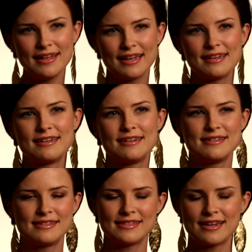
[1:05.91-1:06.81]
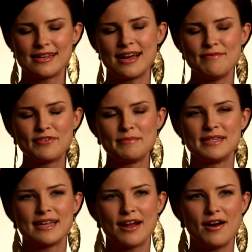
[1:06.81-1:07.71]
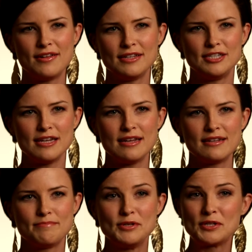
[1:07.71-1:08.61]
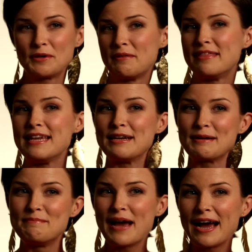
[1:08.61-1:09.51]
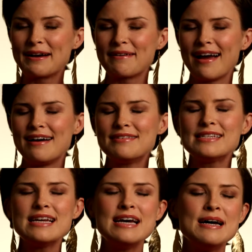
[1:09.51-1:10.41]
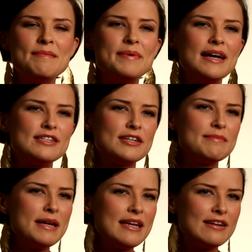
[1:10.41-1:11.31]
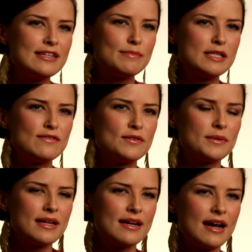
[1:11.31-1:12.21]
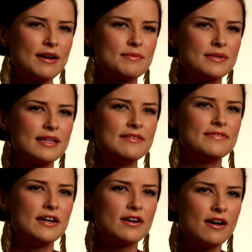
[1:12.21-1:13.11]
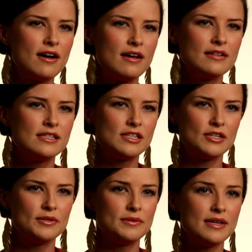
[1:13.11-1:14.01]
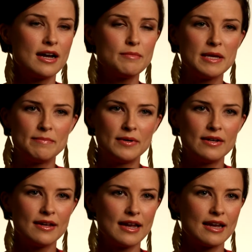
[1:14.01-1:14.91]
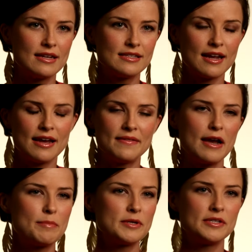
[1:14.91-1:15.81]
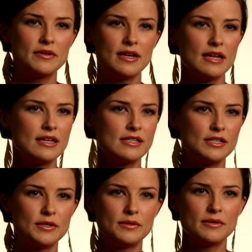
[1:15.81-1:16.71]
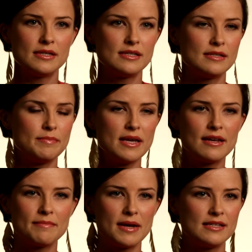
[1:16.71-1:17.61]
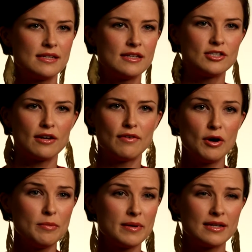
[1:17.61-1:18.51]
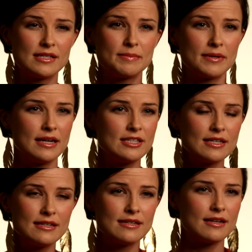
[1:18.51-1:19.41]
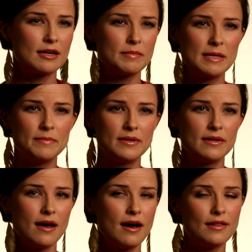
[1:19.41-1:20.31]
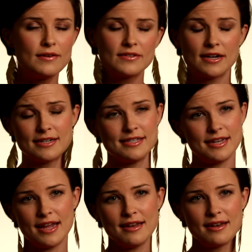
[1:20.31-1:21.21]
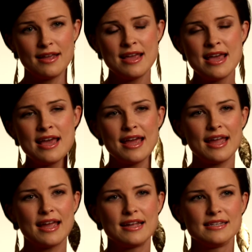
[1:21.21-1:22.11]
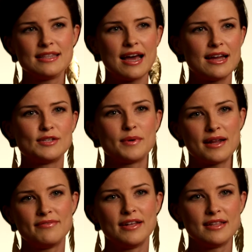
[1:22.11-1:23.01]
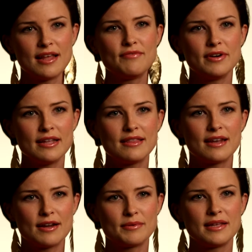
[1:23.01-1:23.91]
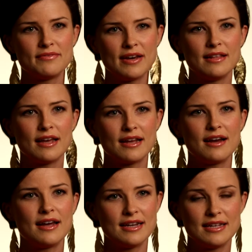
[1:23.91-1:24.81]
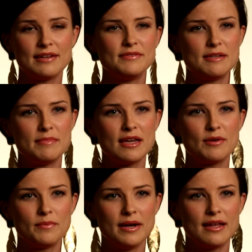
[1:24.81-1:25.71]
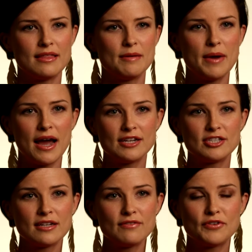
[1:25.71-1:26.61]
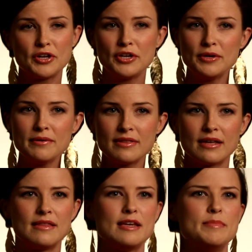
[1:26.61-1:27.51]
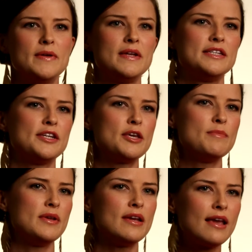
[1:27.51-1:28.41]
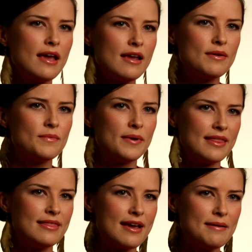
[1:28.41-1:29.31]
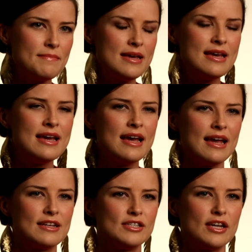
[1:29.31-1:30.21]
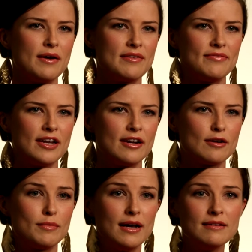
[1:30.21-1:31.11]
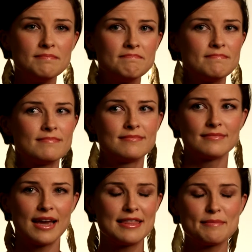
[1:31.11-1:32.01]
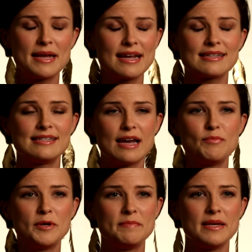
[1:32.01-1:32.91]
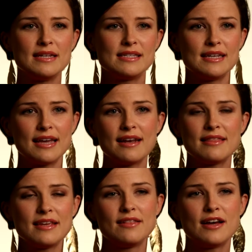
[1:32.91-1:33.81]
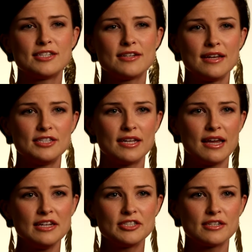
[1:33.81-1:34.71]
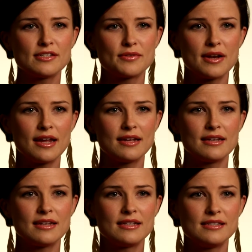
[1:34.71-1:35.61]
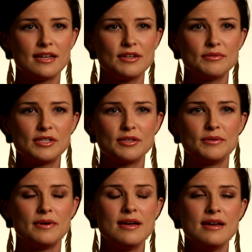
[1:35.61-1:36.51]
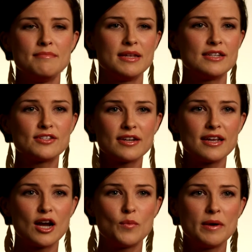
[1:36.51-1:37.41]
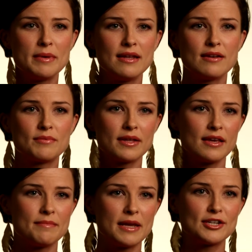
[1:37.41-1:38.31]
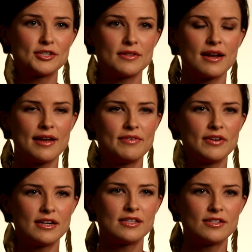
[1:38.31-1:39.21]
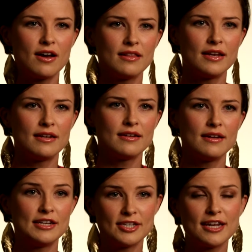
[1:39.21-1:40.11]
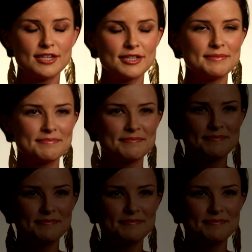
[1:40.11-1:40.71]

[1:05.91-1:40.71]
I had come from a psychology musical theater background, but during my years Miss Florida, I really felt called to young people, and I had the opportunity to speak a message of hope and inspiration to young people all over our state. And that is what I fell in love with. And I really felt like God had gifted me with a passion for youth and the ability to communicate with them. And so I figured, well, I think my next step would be to get a theological education so that I can continue to minister to young women and really make sure that I have a very solid education.